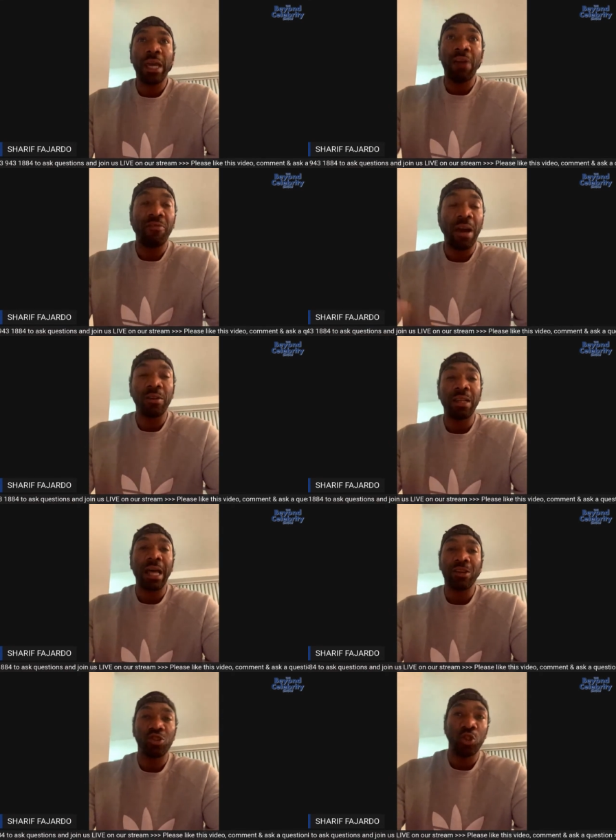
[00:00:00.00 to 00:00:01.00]
I found a
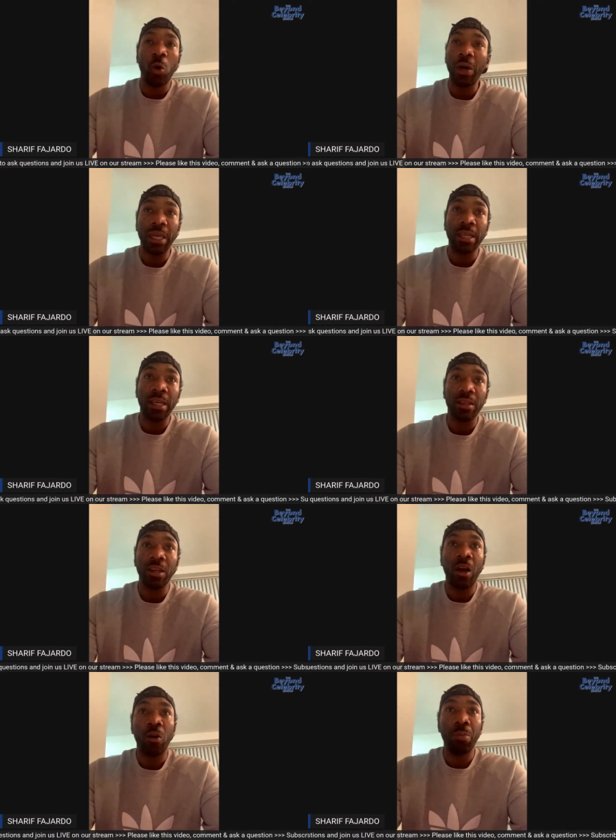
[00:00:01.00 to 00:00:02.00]
lot of joy in it, you
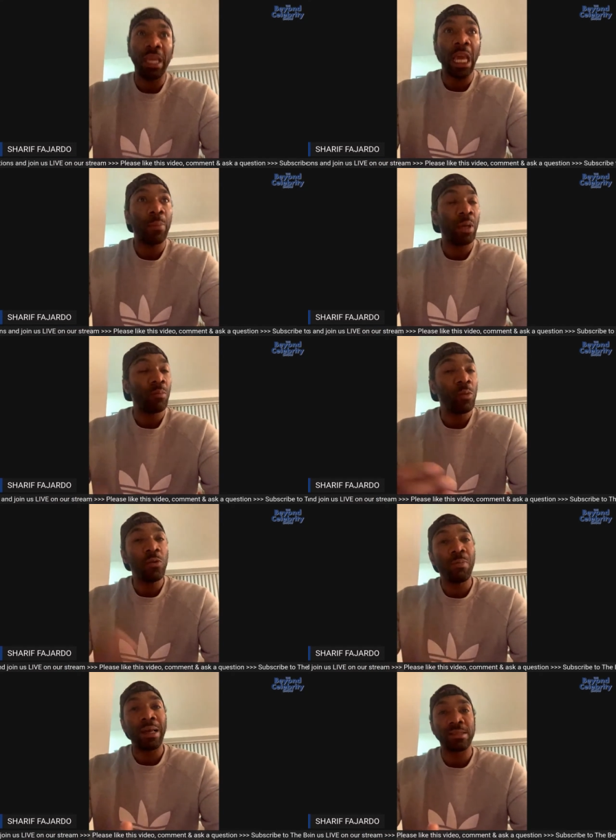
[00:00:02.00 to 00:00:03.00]
know, being able to move
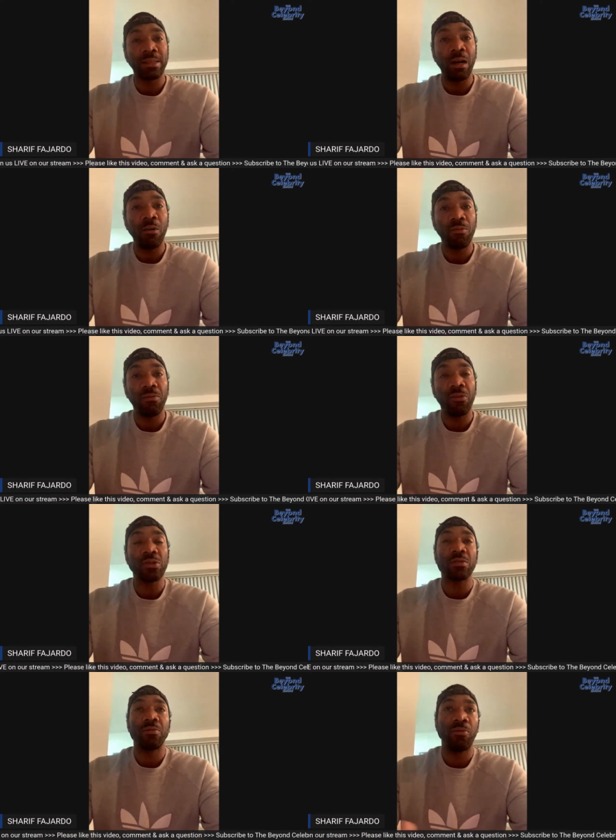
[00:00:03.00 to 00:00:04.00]
myself first
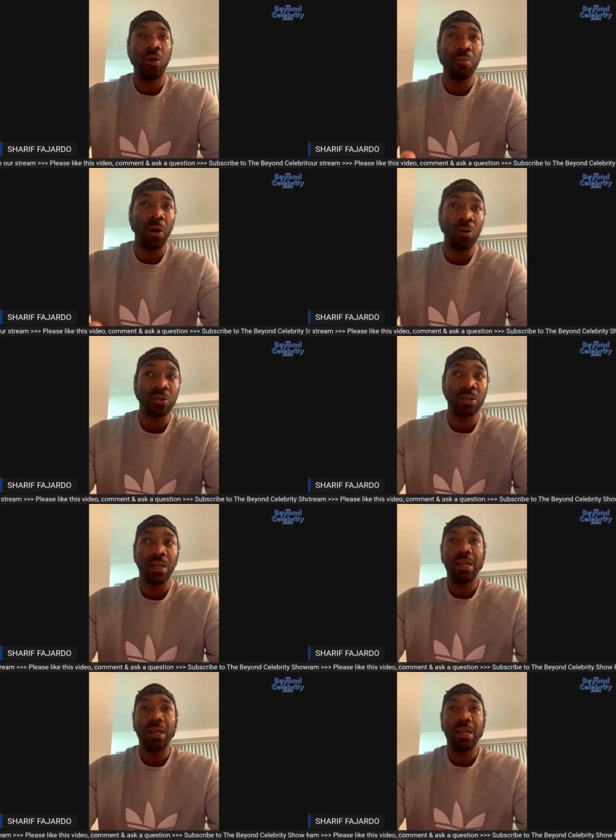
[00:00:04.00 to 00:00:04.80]
and foremost,